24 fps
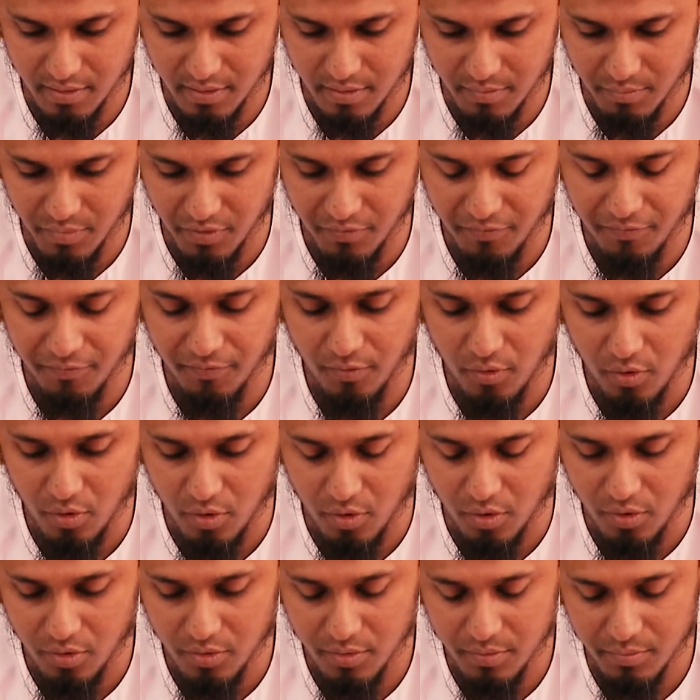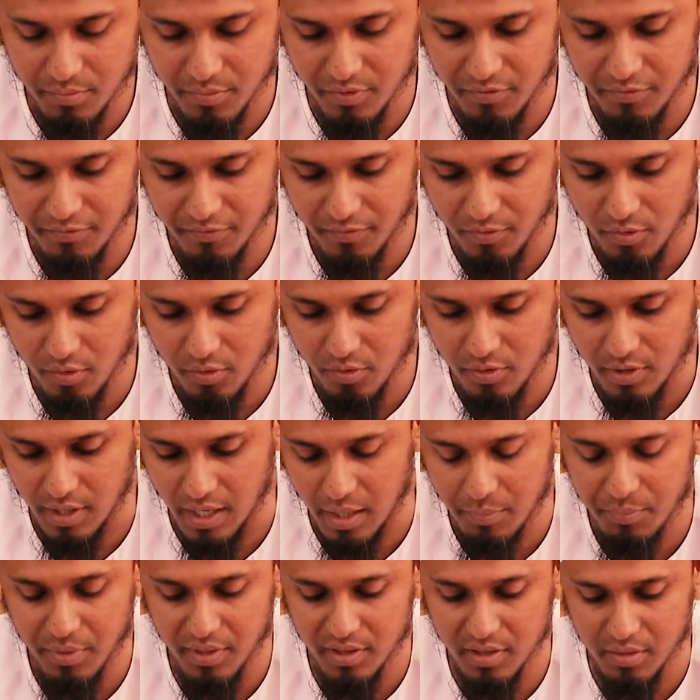before
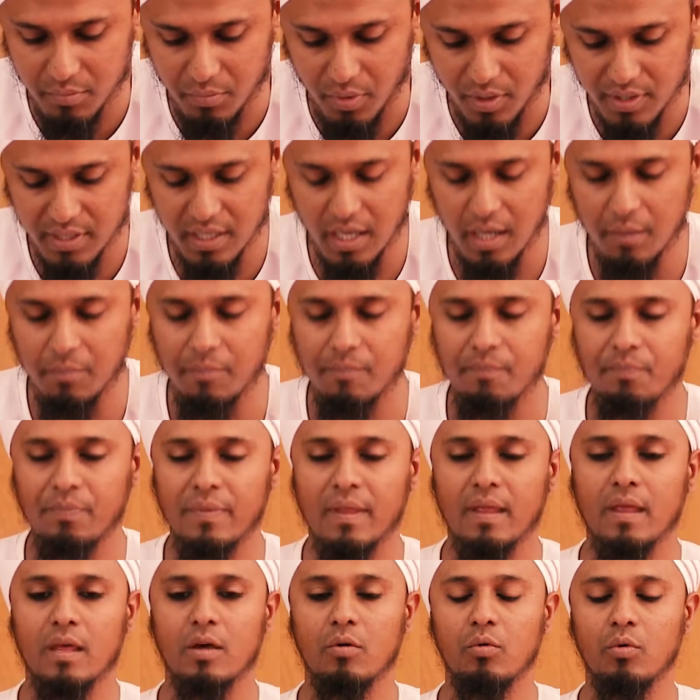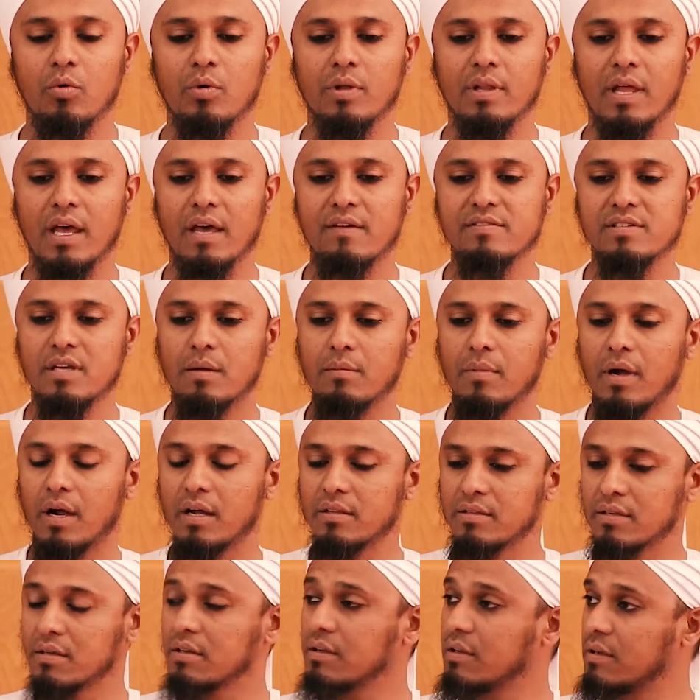wrapping the body up, we will have some
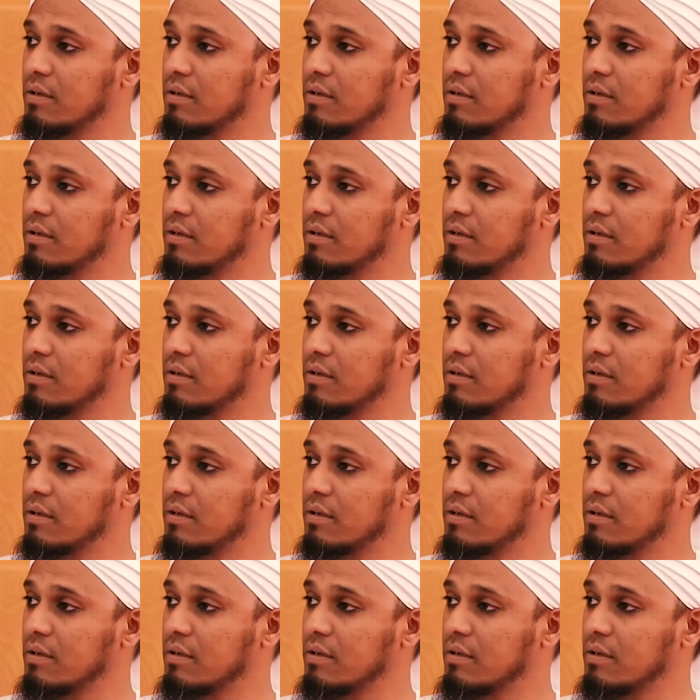atar,